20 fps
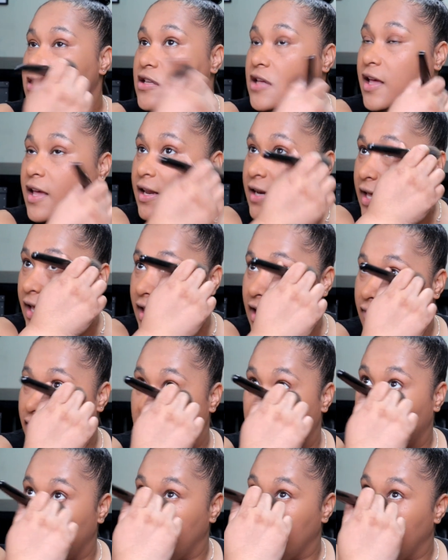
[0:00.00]
And I have
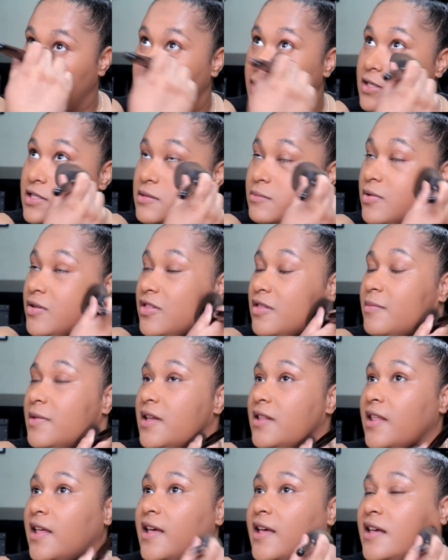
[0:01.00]
arthritis in both of my
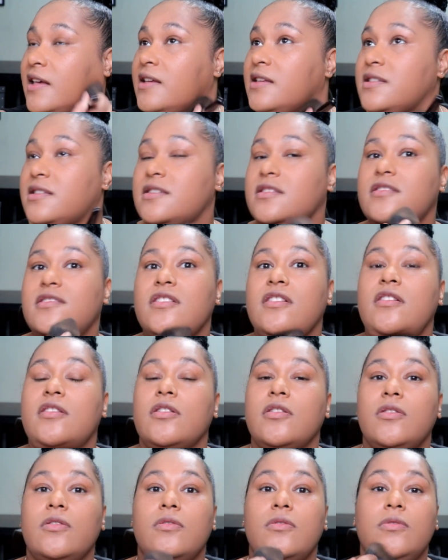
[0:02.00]
legs,
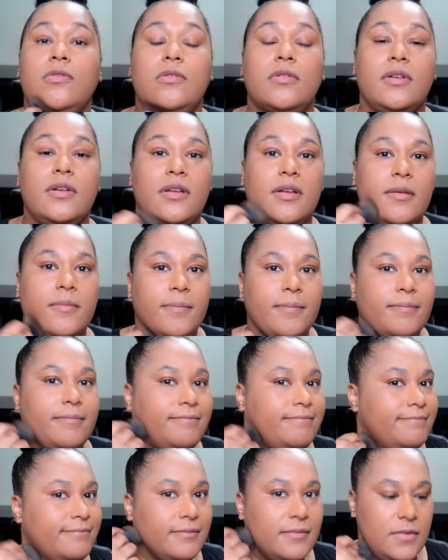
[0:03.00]
so,
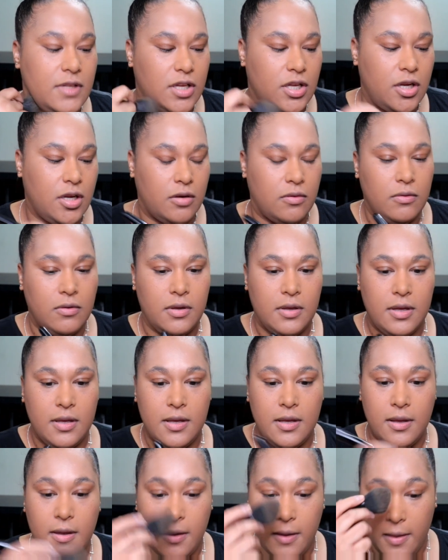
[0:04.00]
you know,
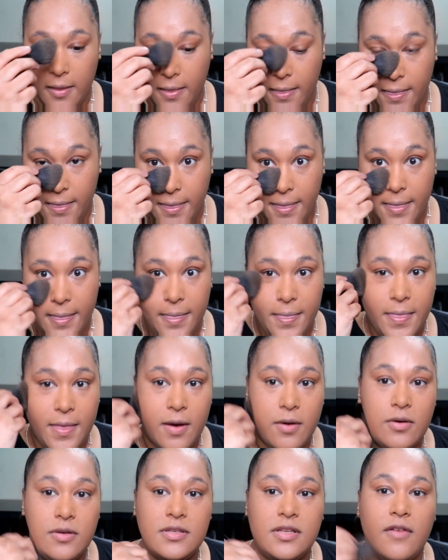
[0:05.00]

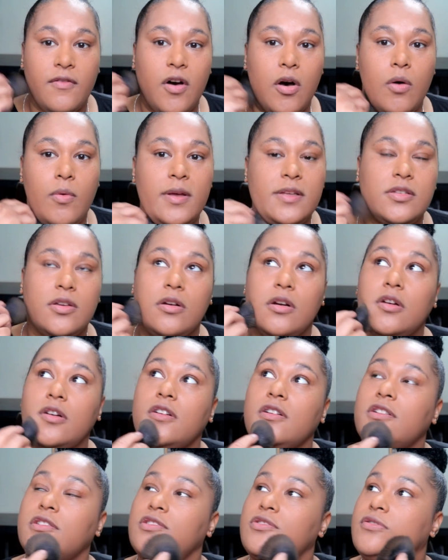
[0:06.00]
those have always
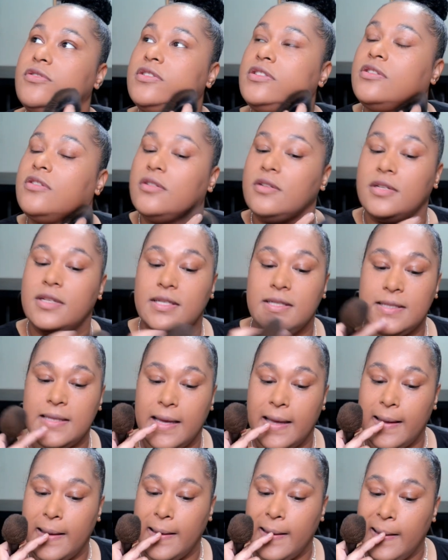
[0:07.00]
hurt to a certain
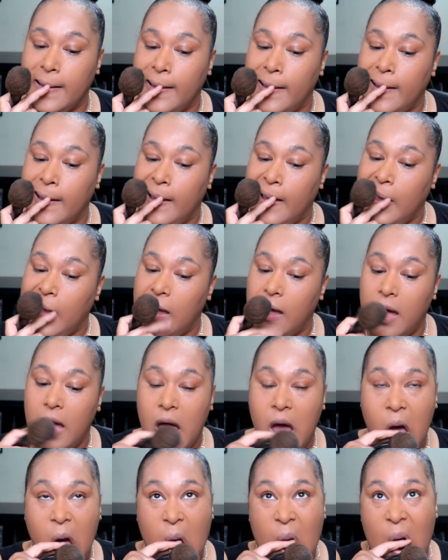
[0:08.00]
extent
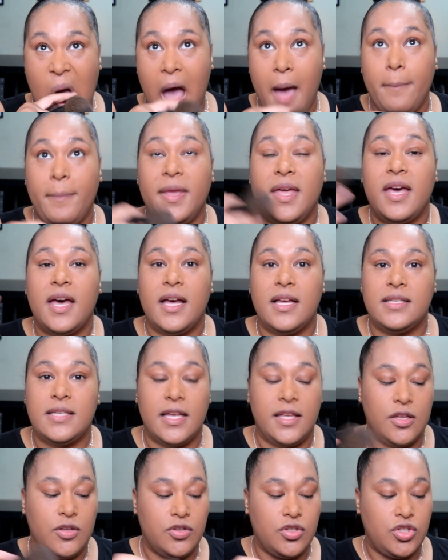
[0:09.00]
because I
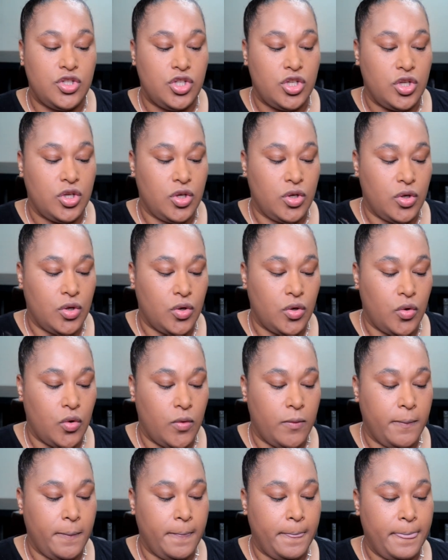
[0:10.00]
used
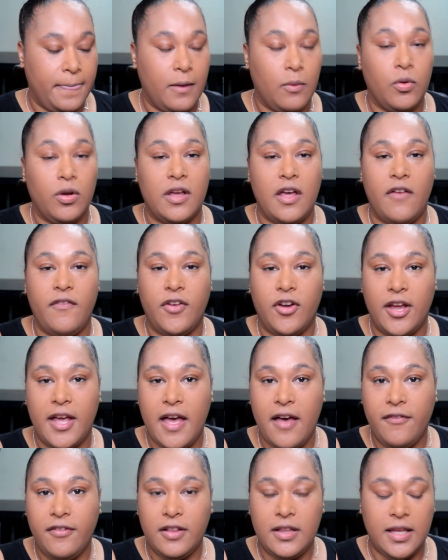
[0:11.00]
to work out very
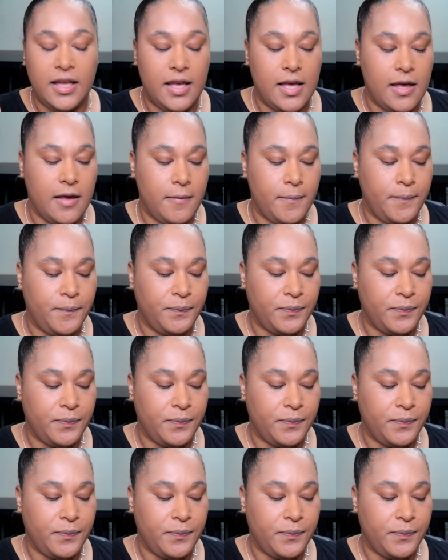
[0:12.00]
heavily,